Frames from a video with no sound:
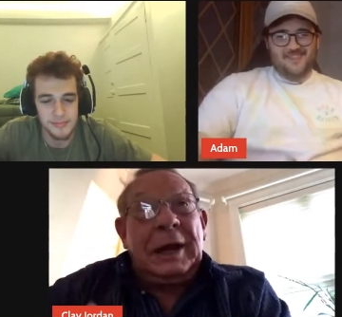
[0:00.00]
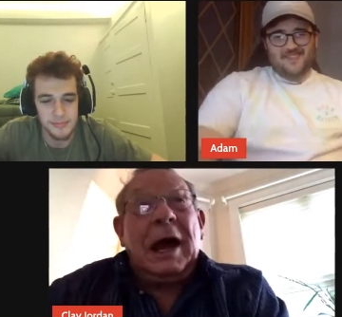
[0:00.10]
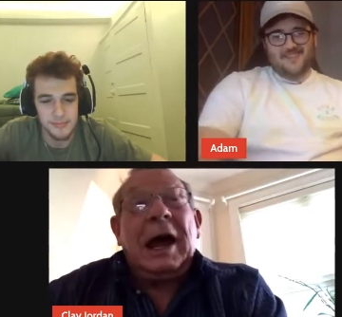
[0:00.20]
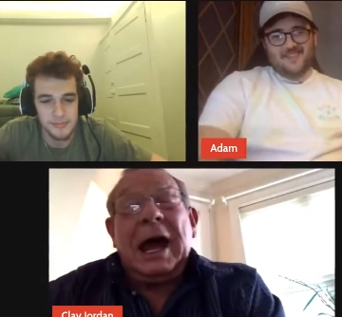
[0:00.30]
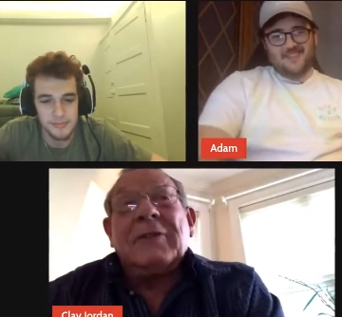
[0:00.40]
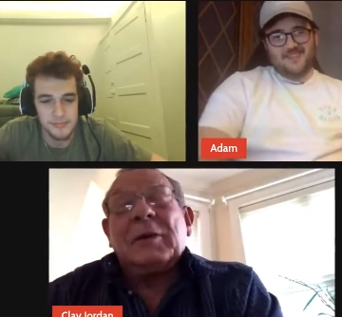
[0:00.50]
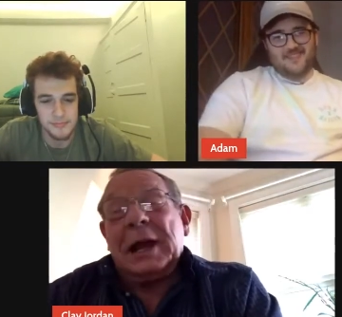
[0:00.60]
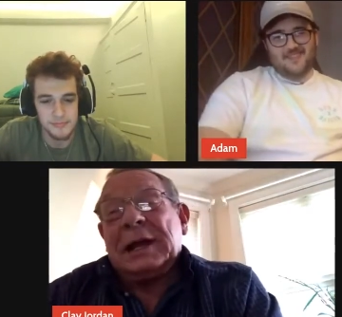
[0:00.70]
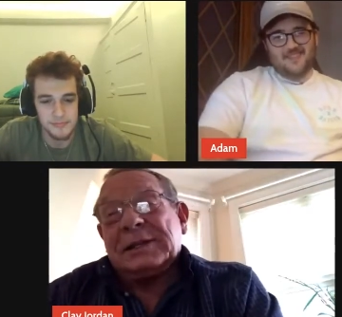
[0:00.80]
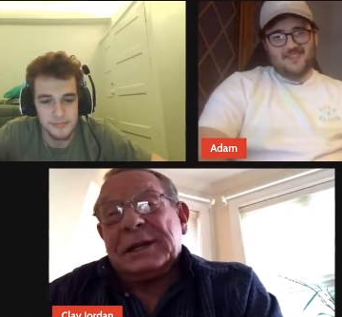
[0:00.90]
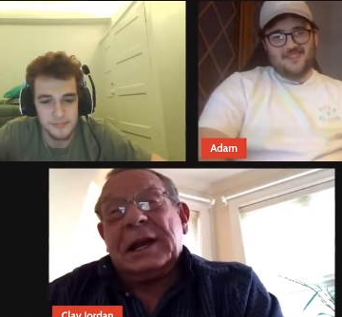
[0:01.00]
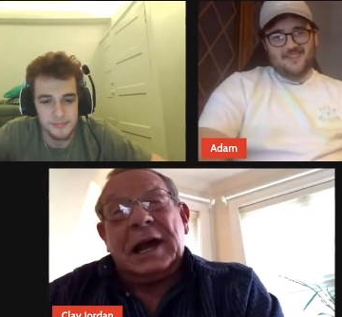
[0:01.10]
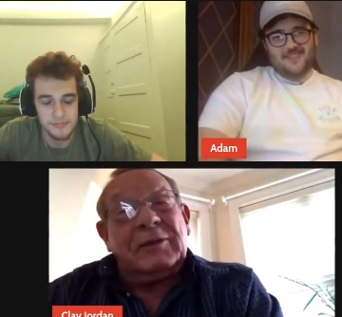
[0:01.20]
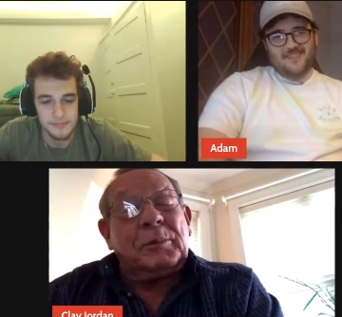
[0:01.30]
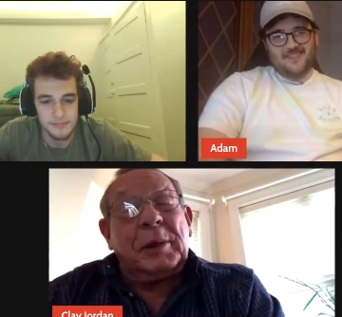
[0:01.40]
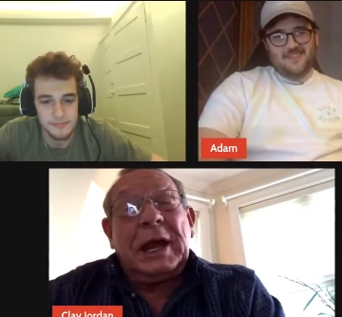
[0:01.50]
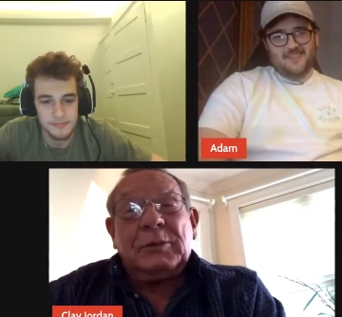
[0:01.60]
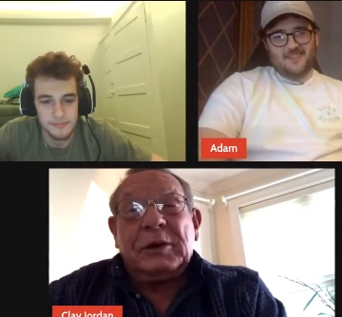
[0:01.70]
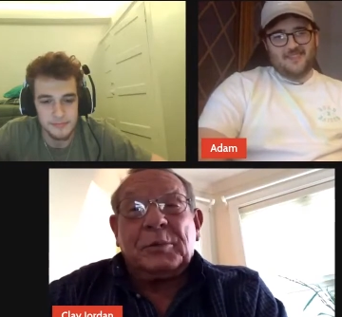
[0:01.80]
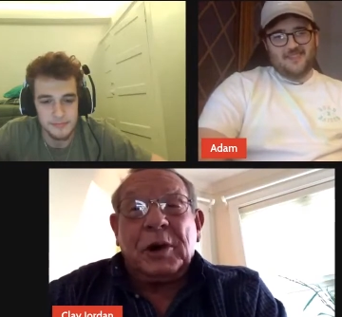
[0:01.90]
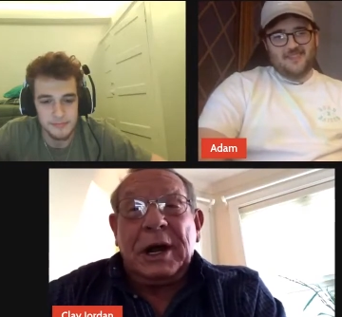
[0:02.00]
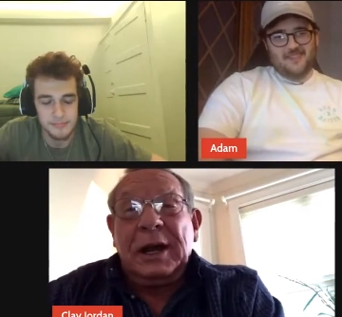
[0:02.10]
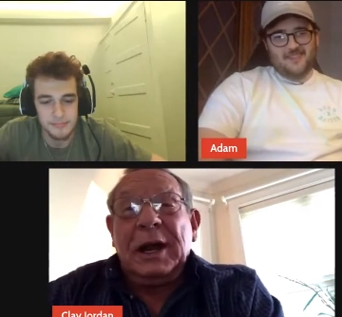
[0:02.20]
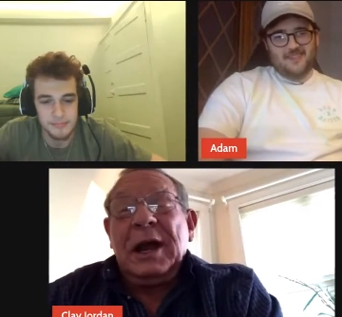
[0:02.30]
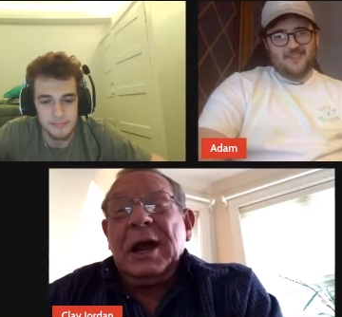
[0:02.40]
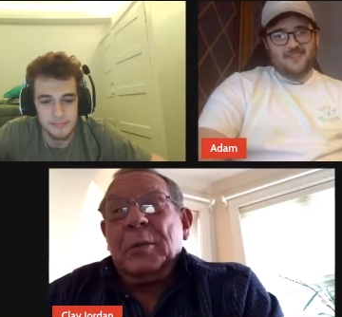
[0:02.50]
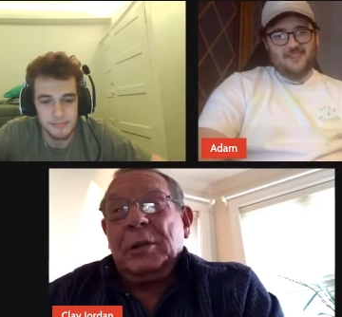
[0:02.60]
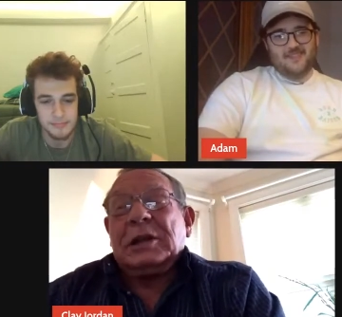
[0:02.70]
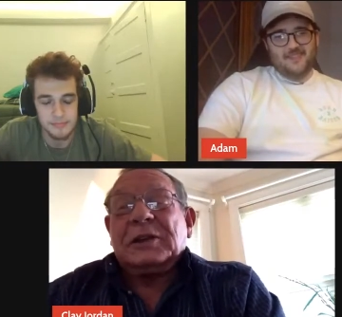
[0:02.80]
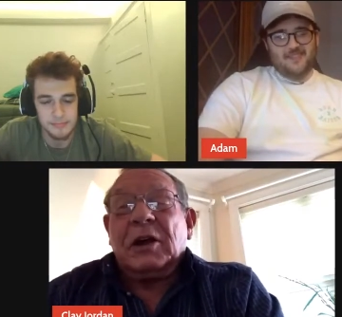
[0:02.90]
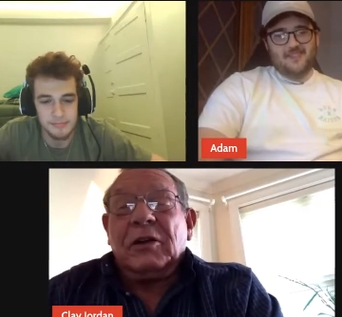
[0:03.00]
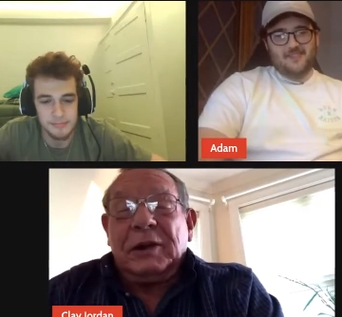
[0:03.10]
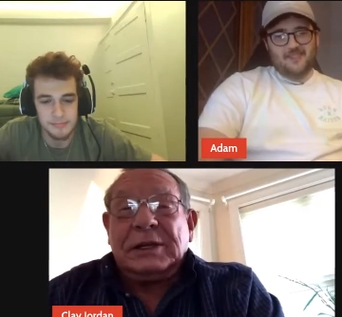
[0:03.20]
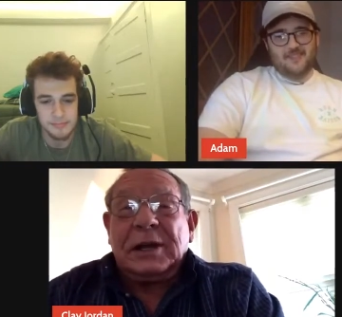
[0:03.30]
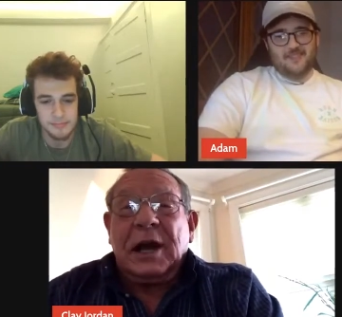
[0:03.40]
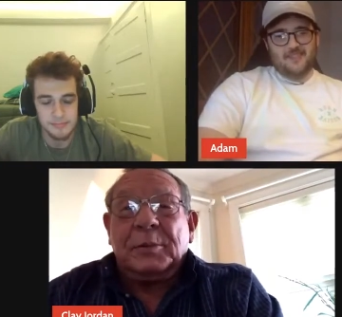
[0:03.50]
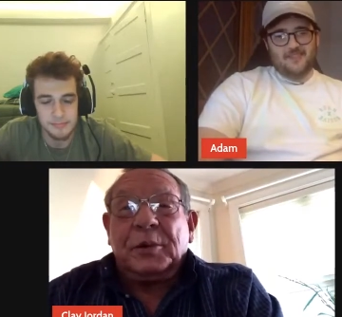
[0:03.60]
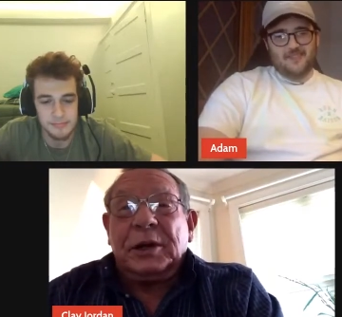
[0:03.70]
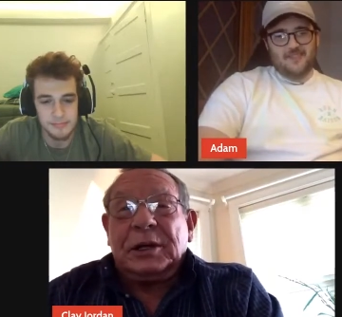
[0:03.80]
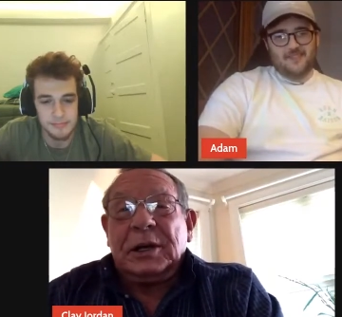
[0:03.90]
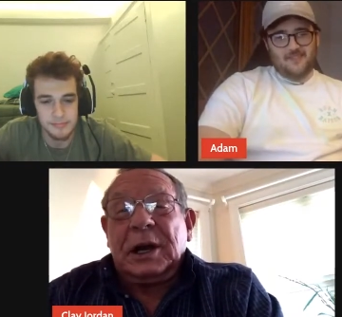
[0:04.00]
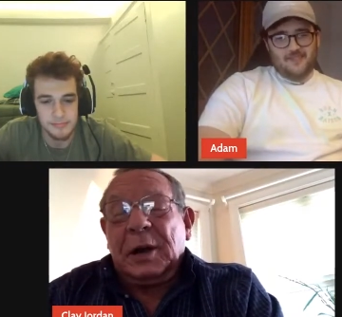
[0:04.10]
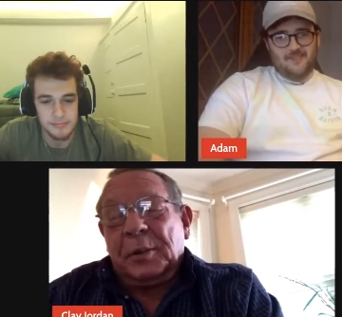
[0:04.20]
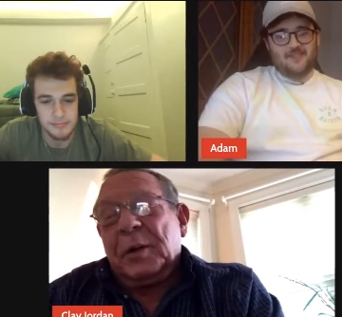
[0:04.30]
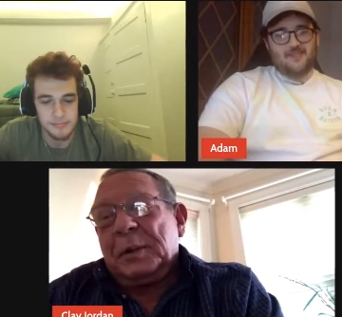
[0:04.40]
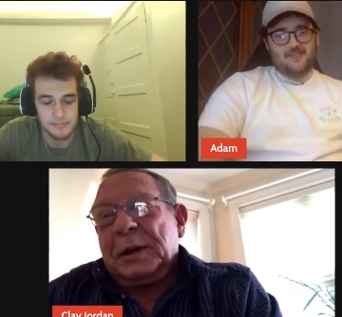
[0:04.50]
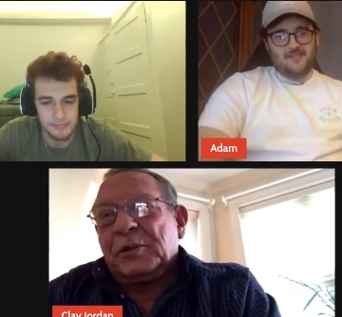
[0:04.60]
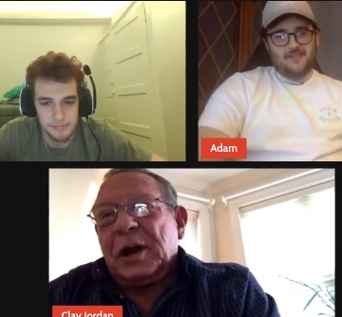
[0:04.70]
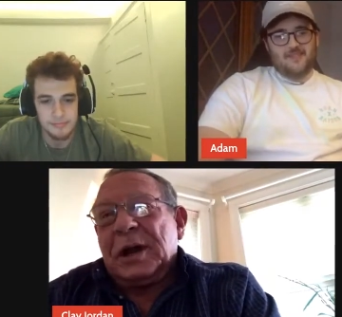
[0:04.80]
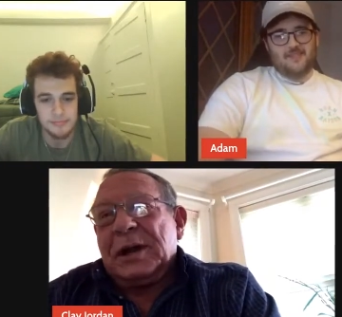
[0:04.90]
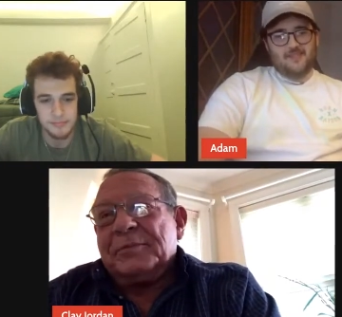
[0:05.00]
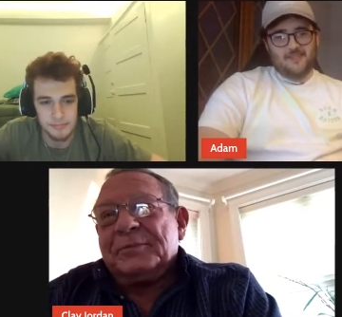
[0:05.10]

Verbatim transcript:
Speaker 1: Now I haven't, like I said, I haven't played with Brian, but I've heard mm. he's got pretty good. I'd probably pick Brian.